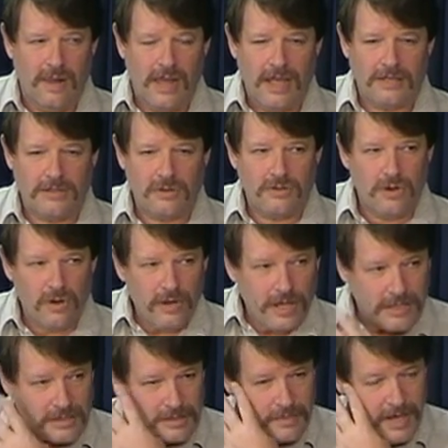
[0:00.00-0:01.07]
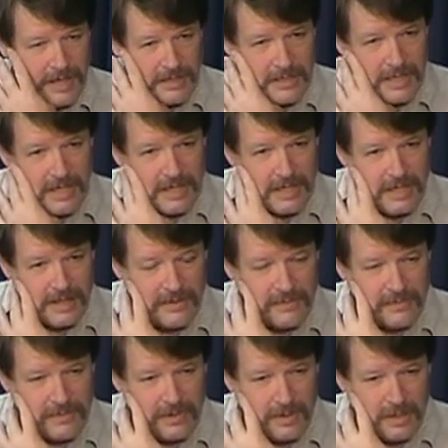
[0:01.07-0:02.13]
And so don't expect any
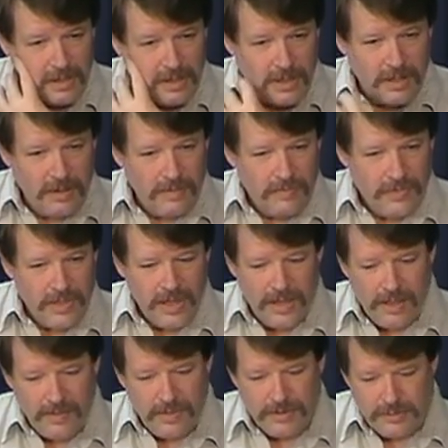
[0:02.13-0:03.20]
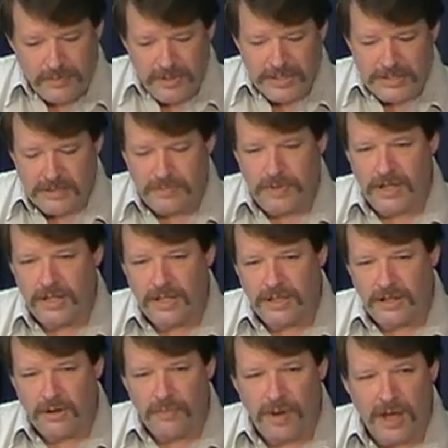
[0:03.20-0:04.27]
of this big spending
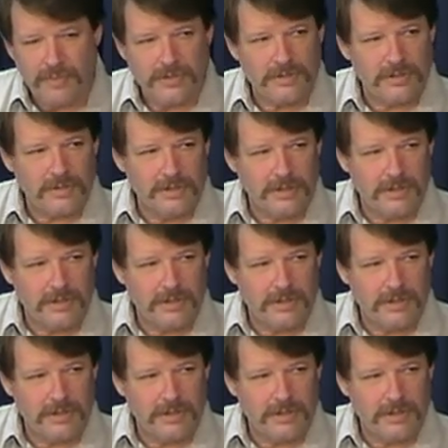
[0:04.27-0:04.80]
that Obama's going to be